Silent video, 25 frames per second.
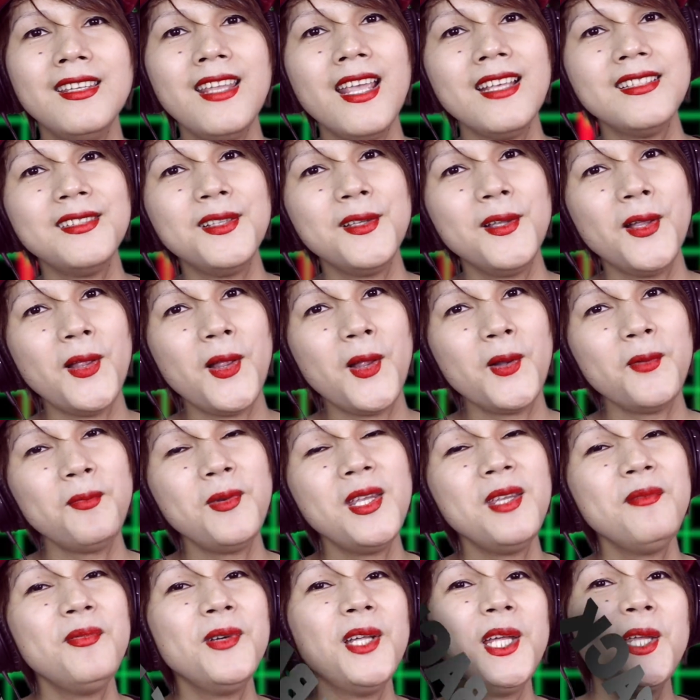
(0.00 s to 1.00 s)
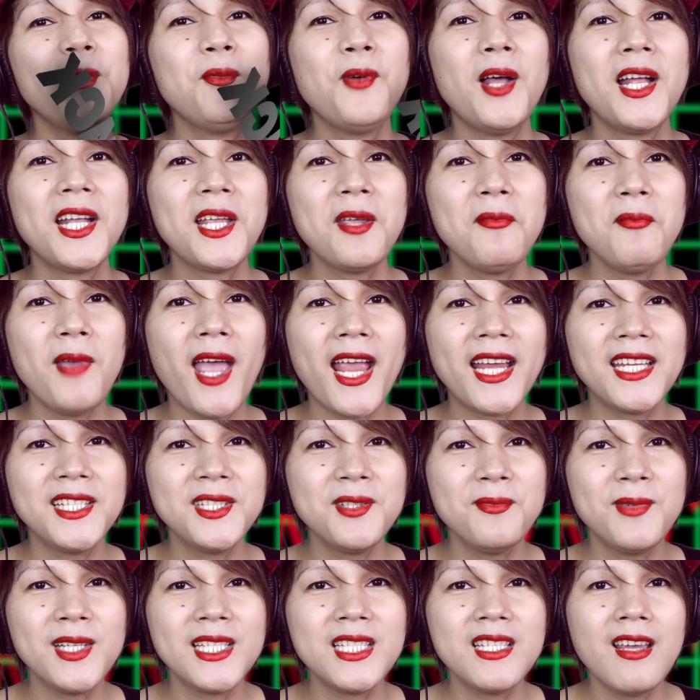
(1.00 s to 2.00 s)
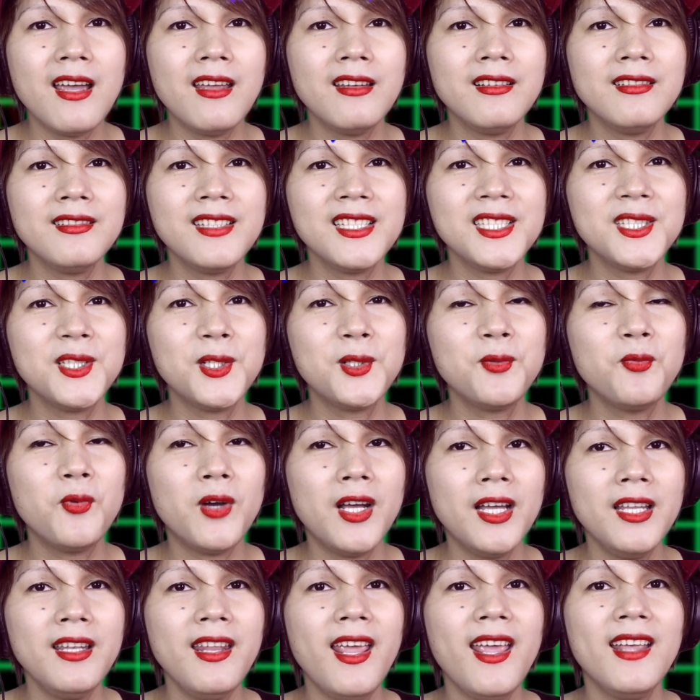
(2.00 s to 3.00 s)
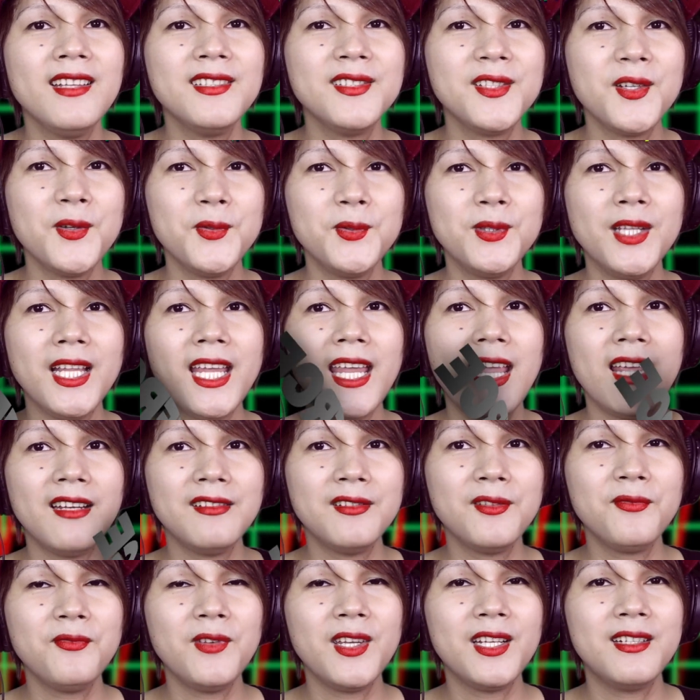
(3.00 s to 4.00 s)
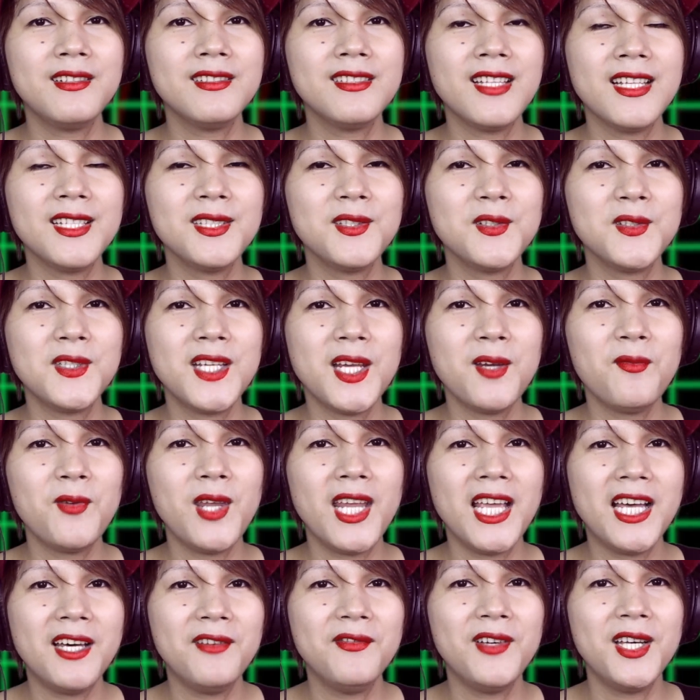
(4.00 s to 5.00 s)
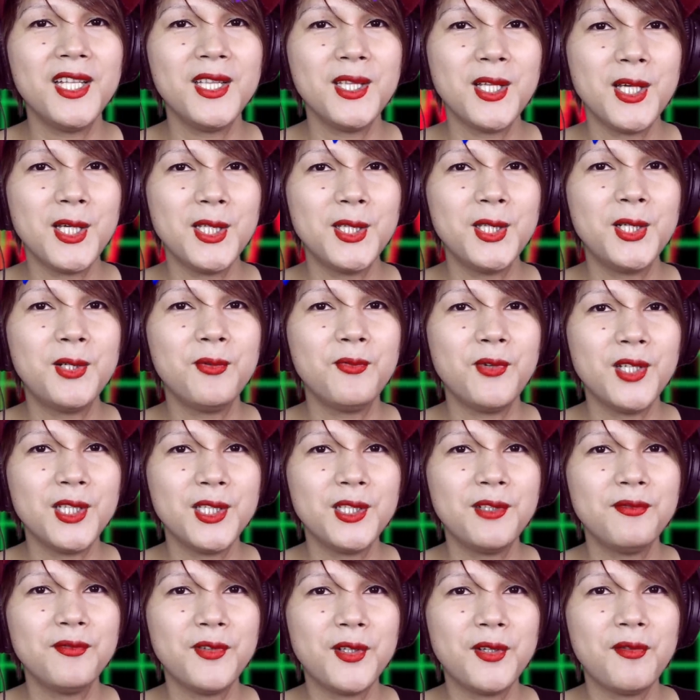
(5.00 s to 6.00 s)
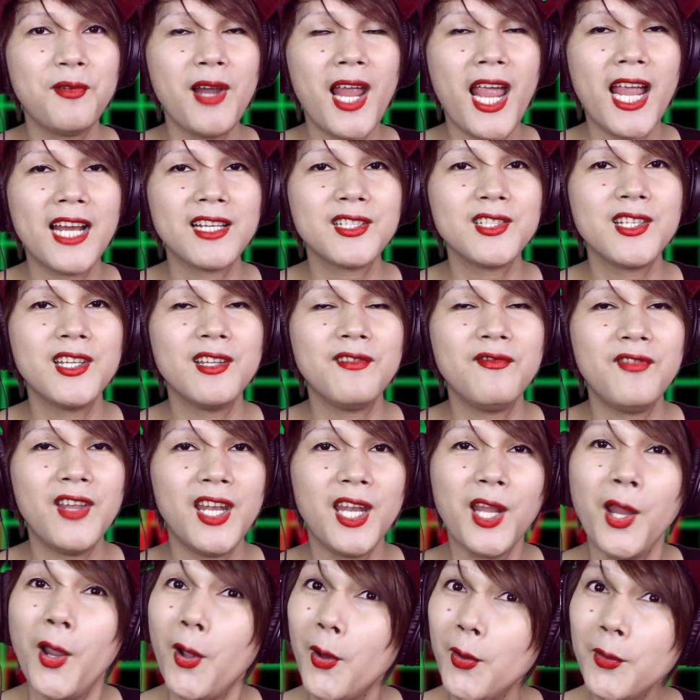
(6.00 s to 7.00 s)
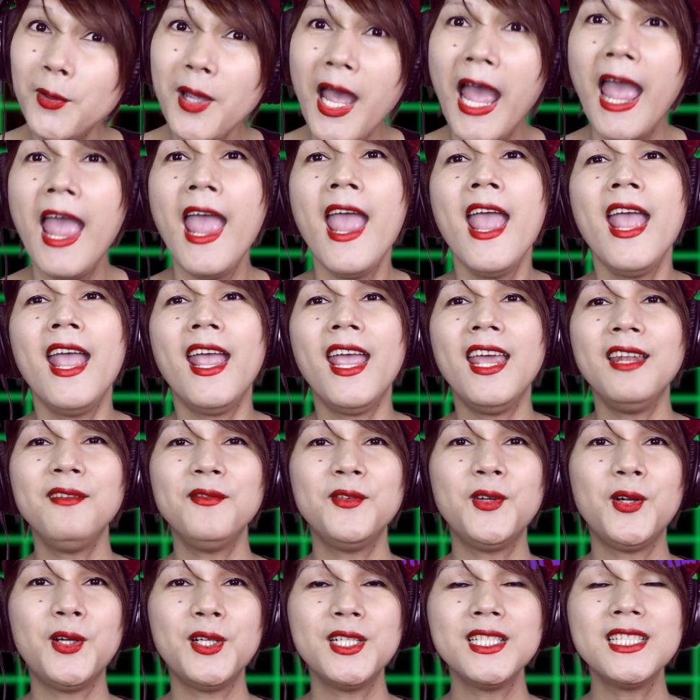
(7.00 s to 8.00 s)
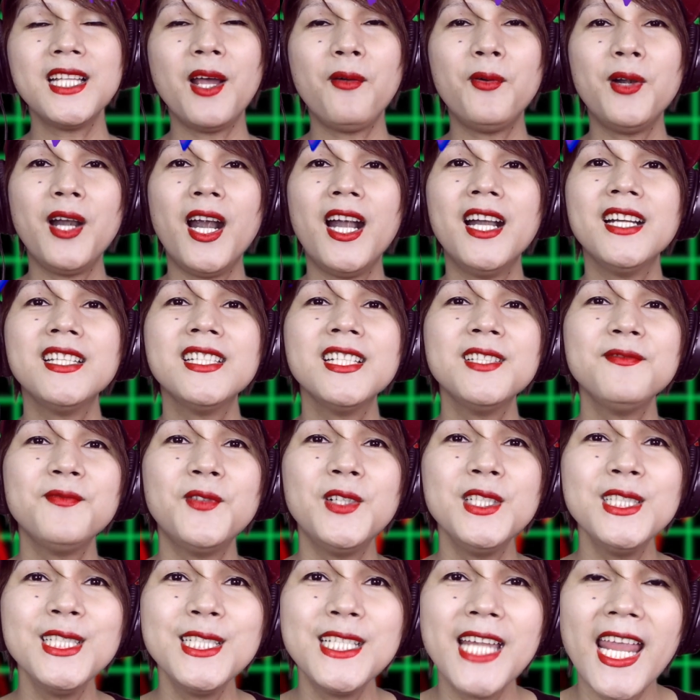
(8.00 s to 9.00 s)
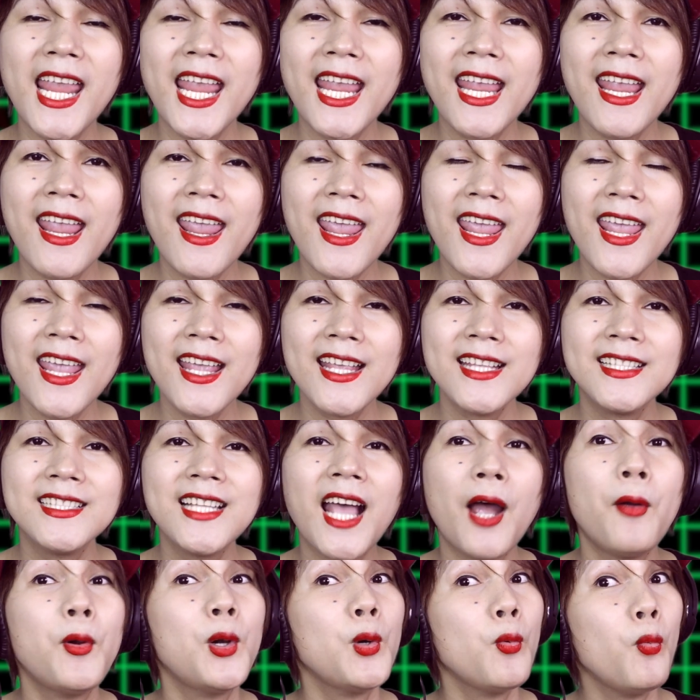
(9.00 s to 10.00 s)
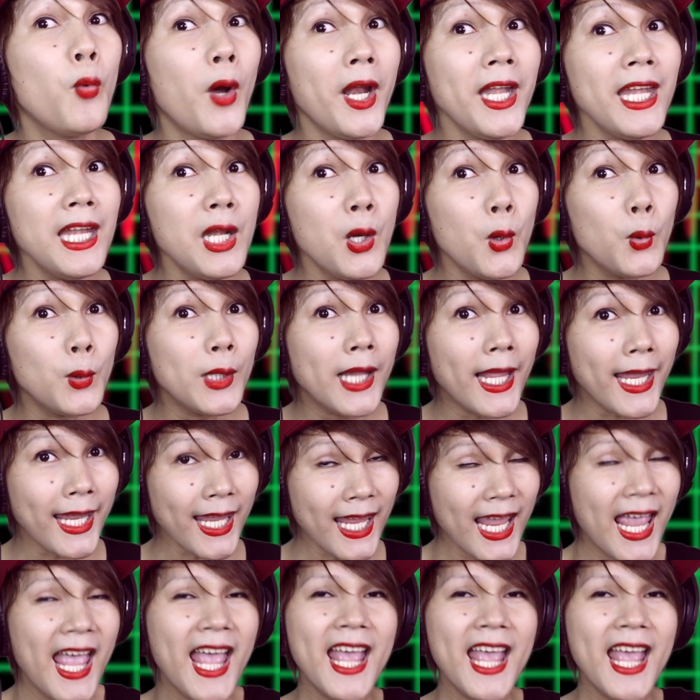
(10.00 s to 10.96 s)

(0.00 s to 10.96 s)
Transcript: Yes, hello people and welcome back to my channel. This is your one and only Einra Fierce, and today we have another wonderful reaction video. And of course, our artist for today is our one and only